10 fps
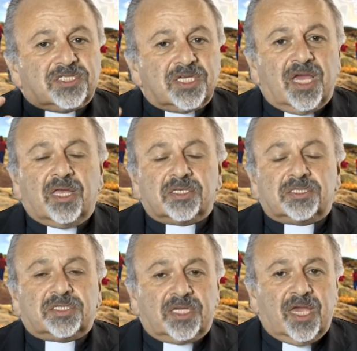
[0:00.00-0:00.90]

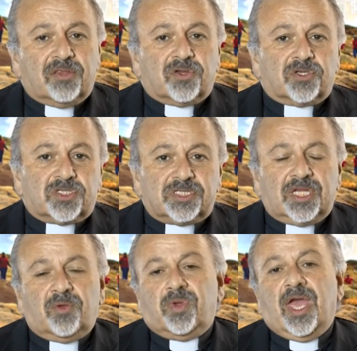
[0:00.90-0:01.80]
together
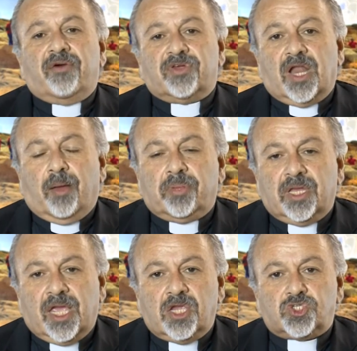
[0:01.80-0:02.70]
today we have an
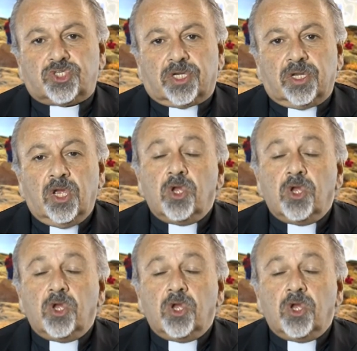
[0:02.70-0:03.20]
obligation